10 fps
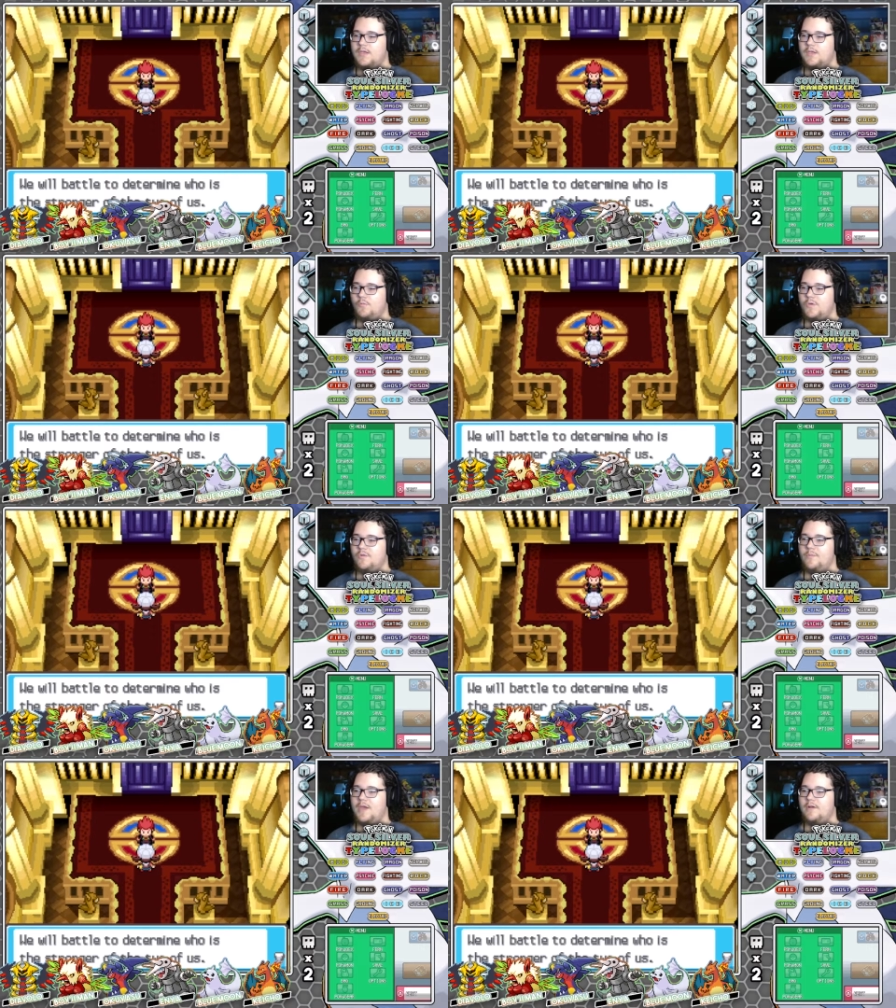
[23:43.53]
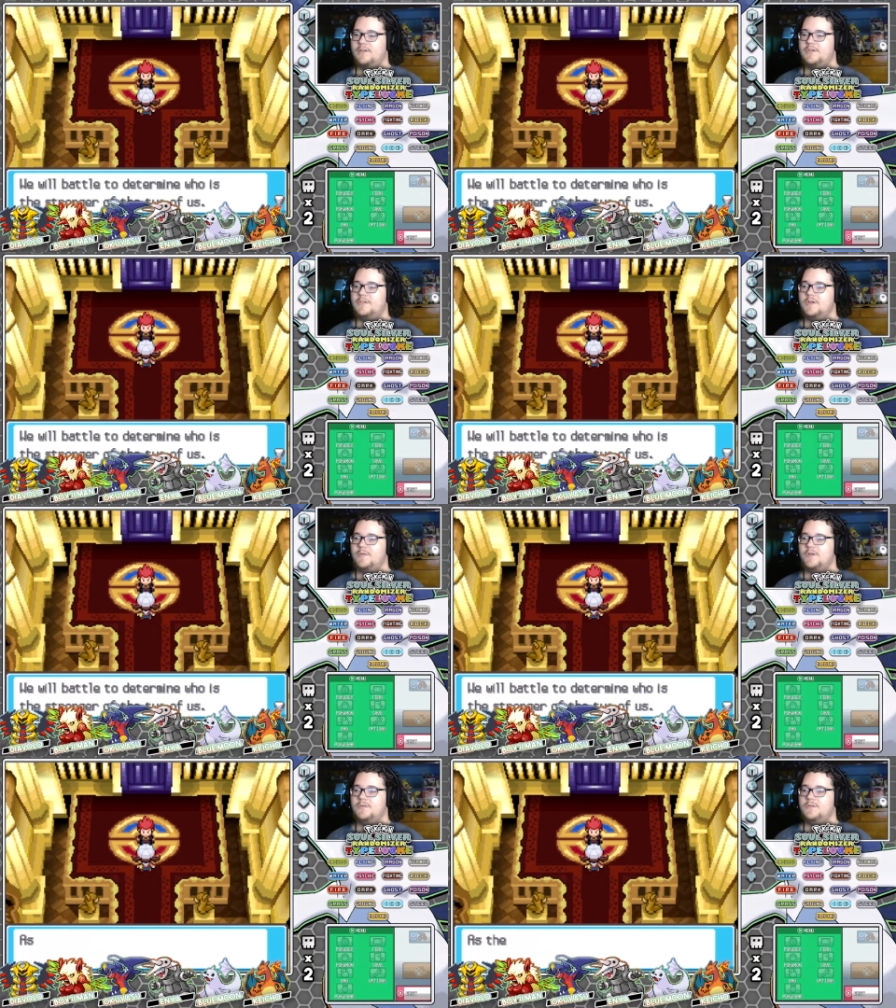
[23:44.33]
We will battle to determine
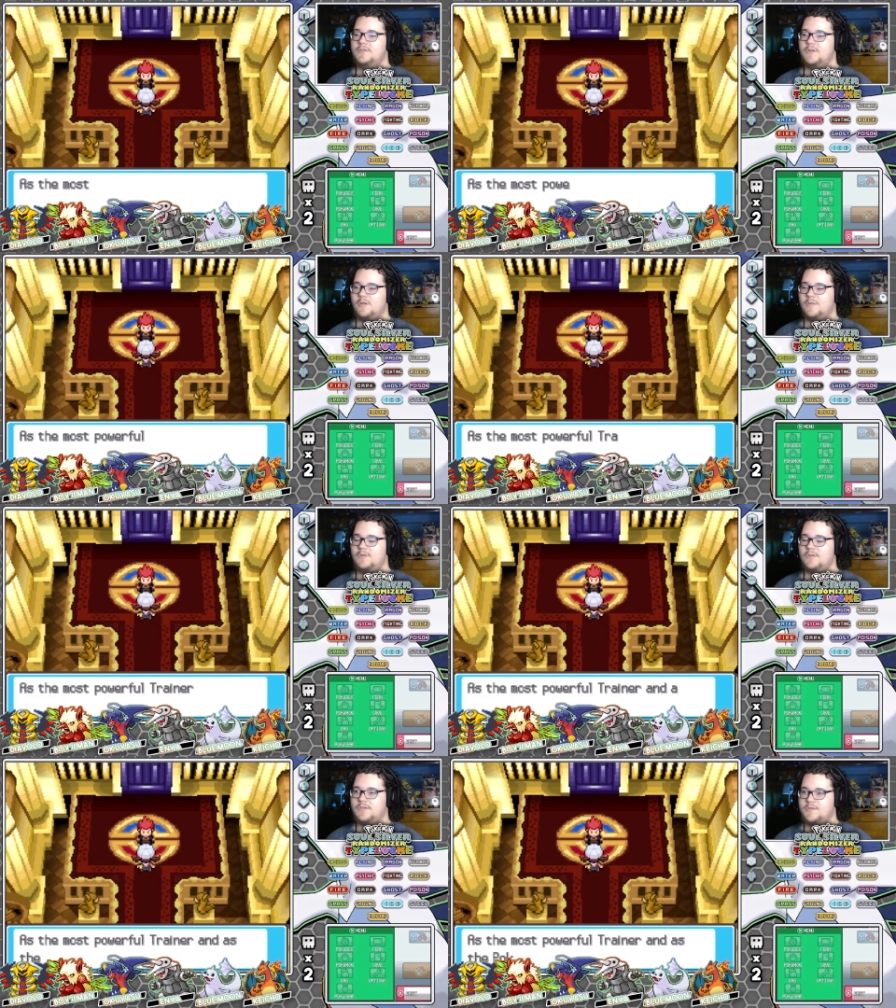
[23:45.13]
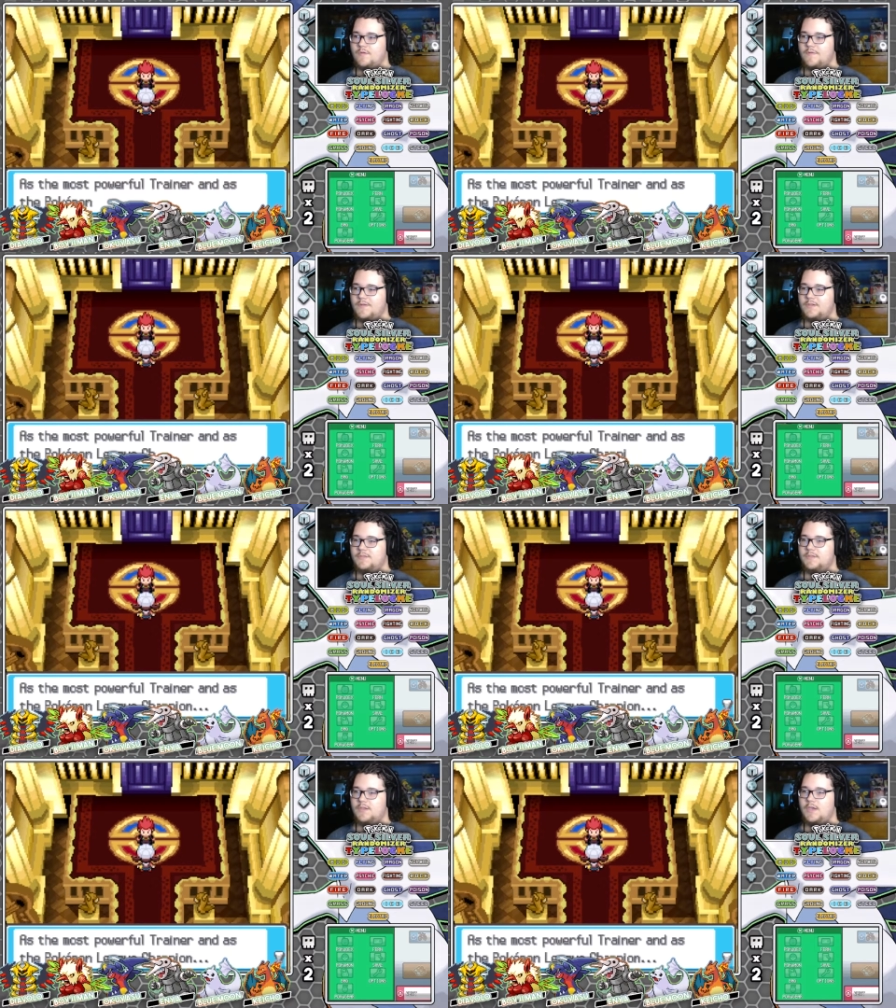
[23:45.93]
who's the stronger between the two of us.
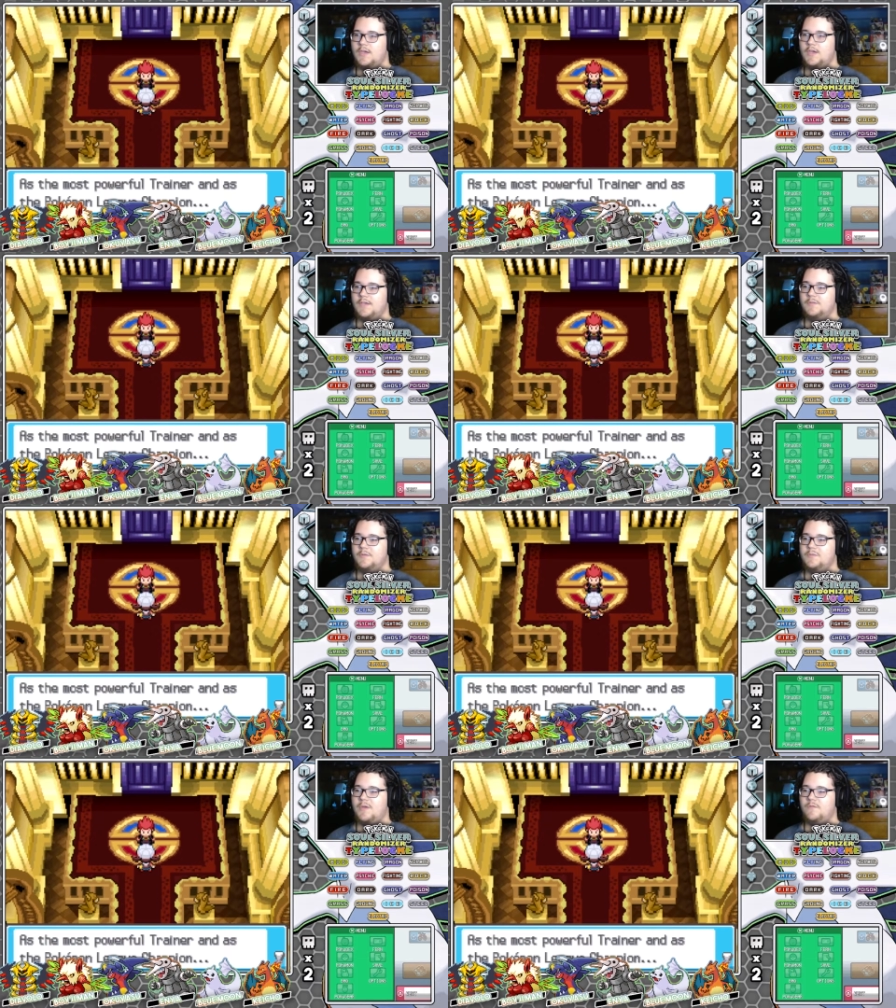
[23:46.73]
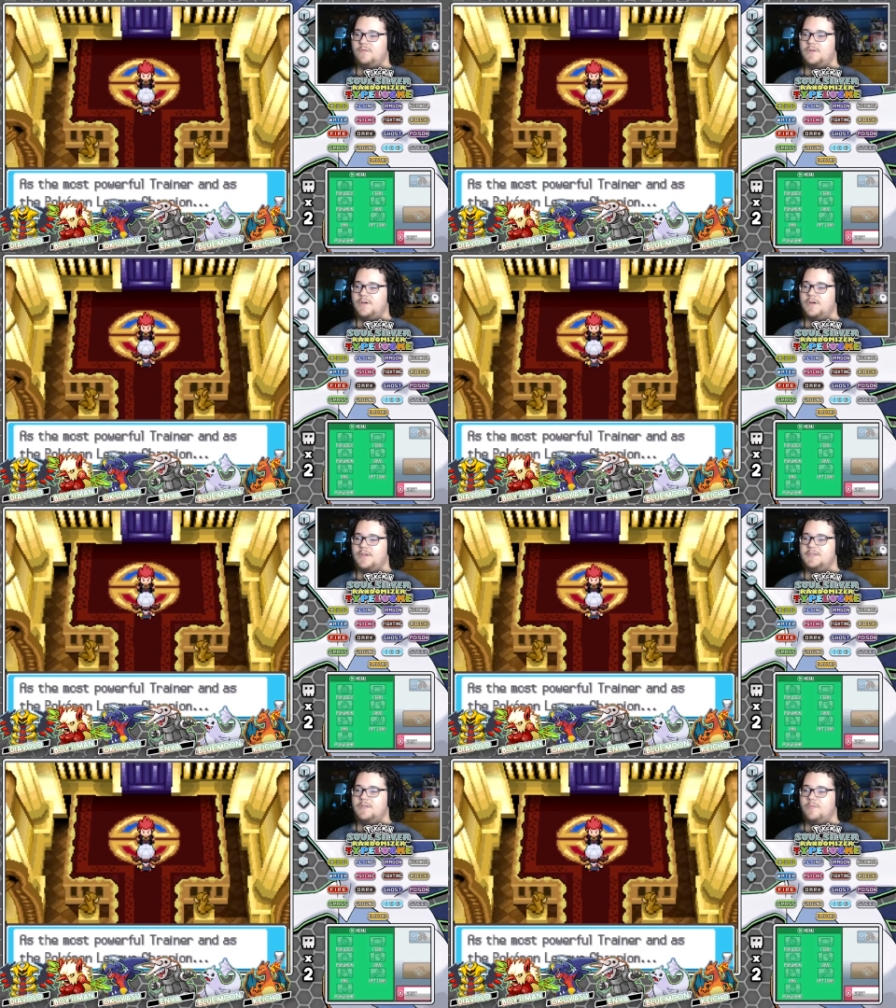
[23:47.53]
As the most powerful trainer, as
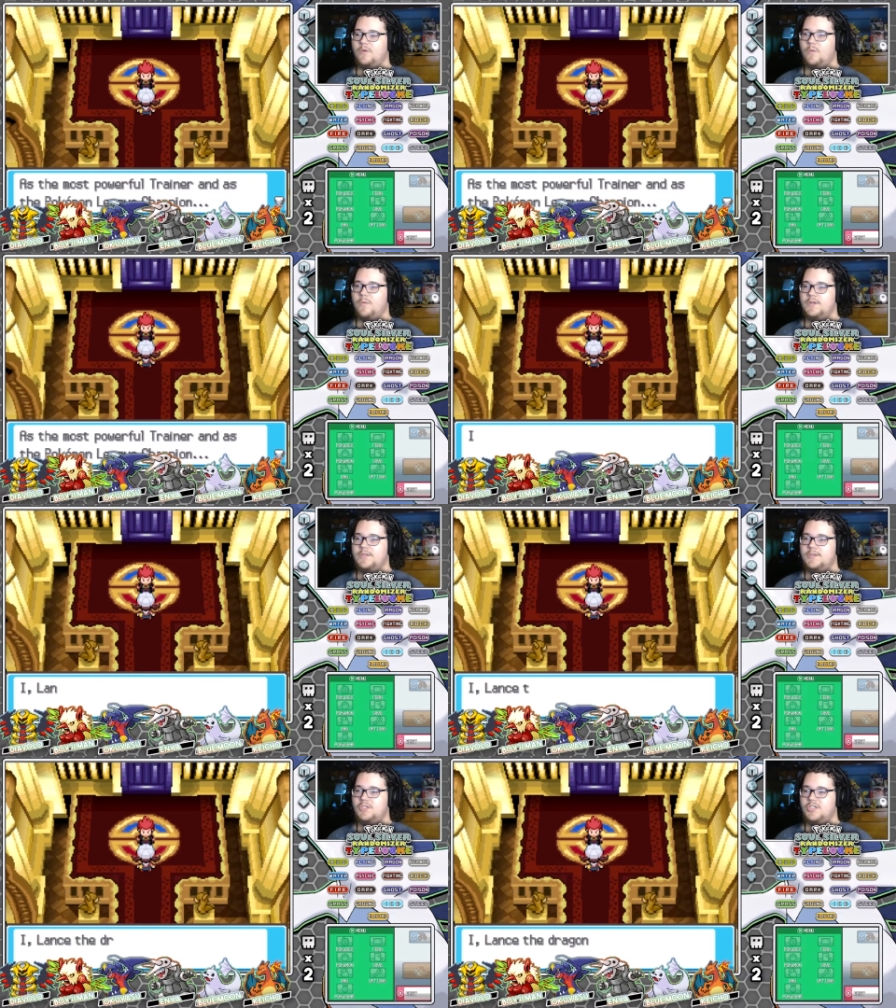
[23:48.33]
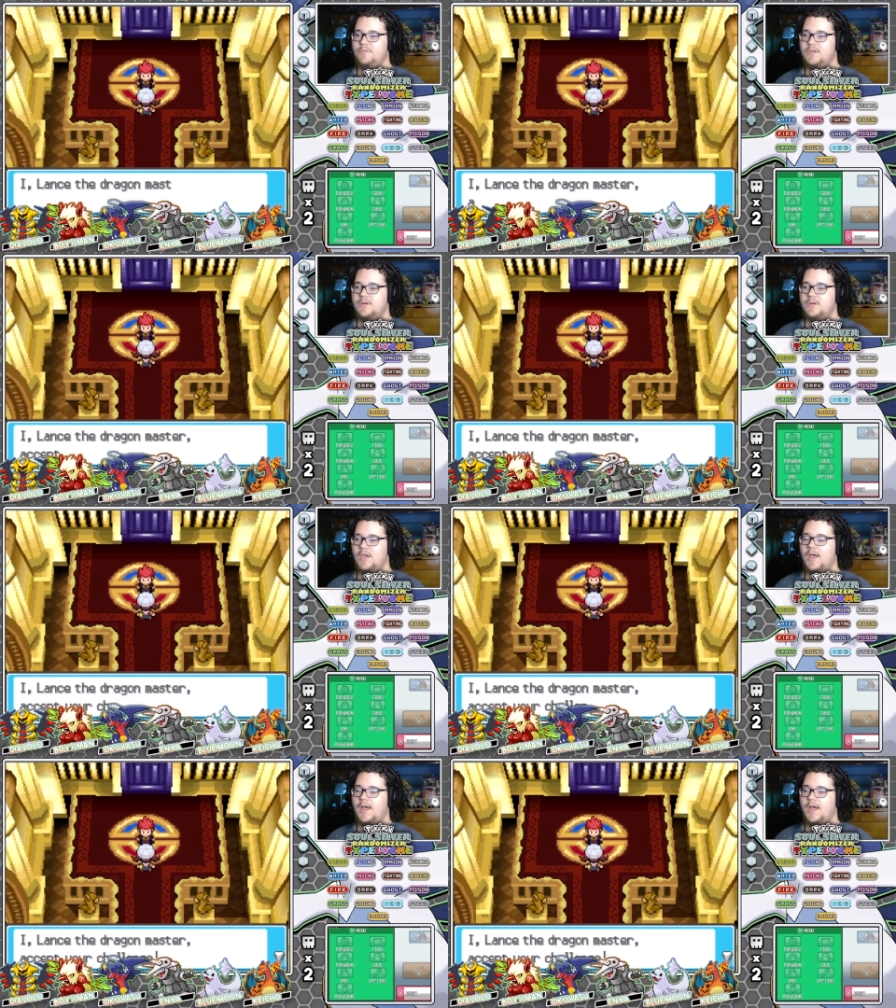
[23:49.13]
the Pokémon League champion,
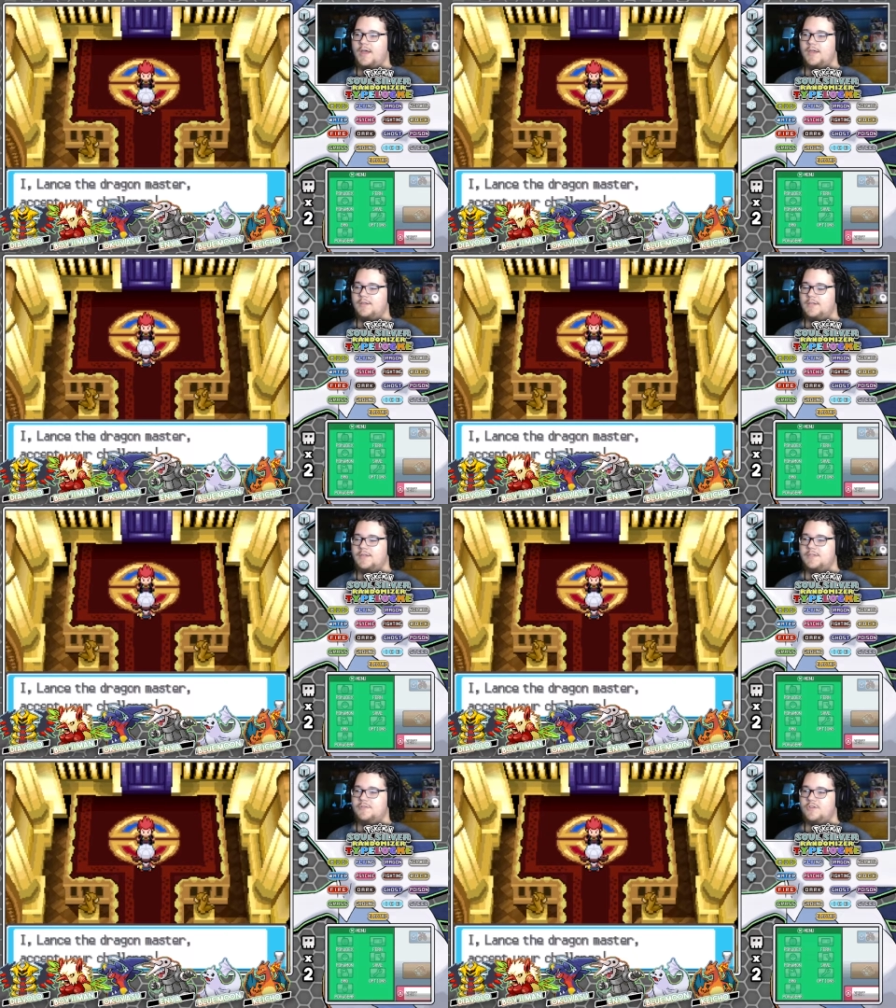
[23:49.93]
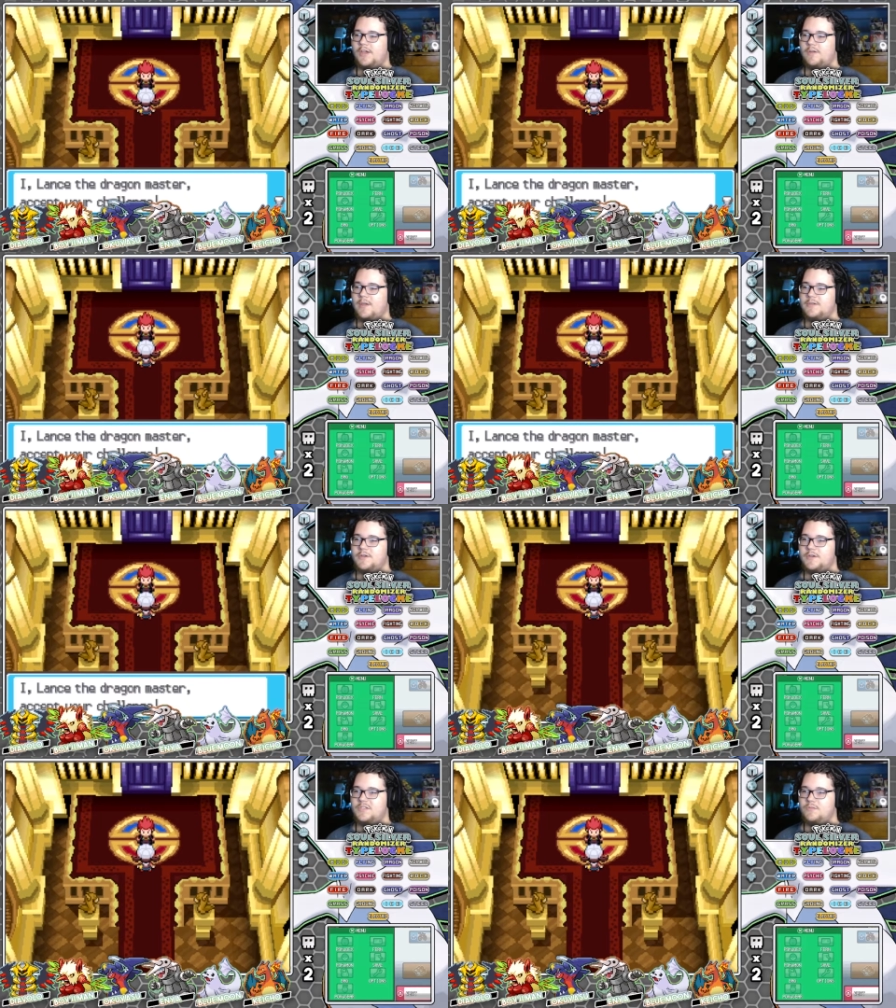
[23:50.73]
I, Lance the Dragon Master, accept your